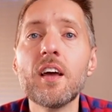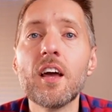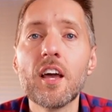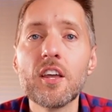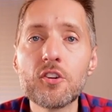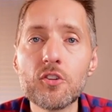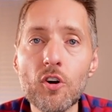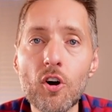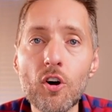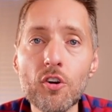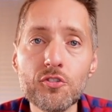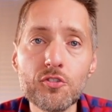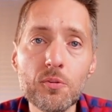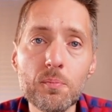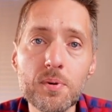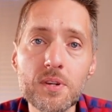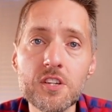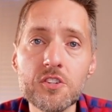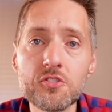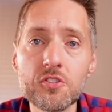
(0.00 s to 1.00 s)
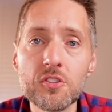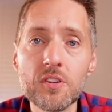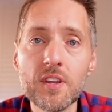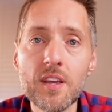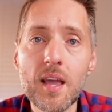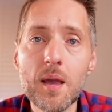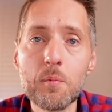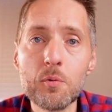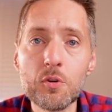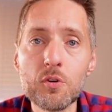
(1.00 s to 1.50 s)
and you're also
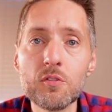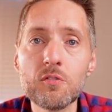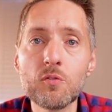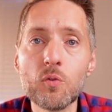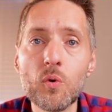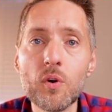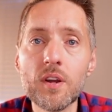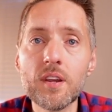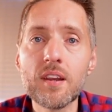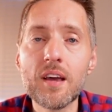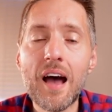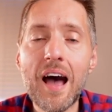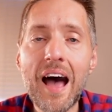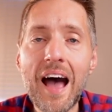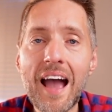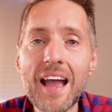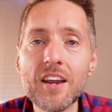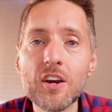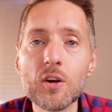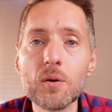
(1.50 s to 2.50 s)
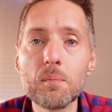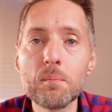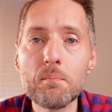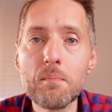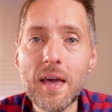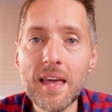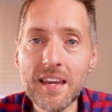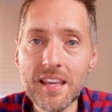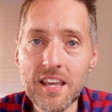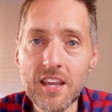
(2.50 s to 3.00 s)
potentially able to avoid higher
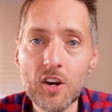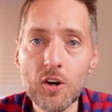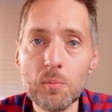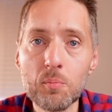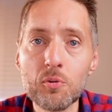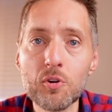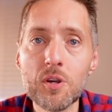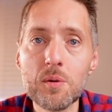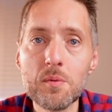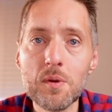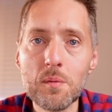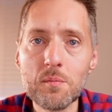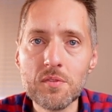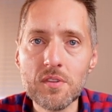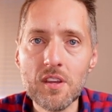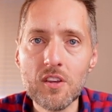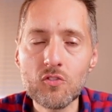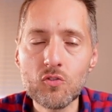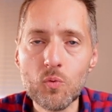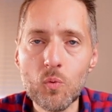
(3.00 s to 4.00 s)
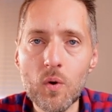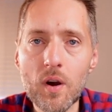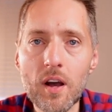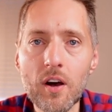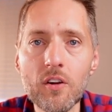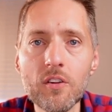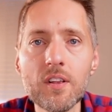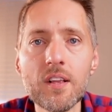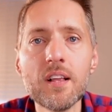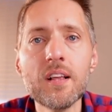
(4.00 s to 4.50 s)
Medicare premiums as
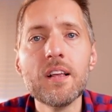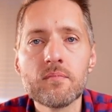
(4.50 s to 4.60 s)
well.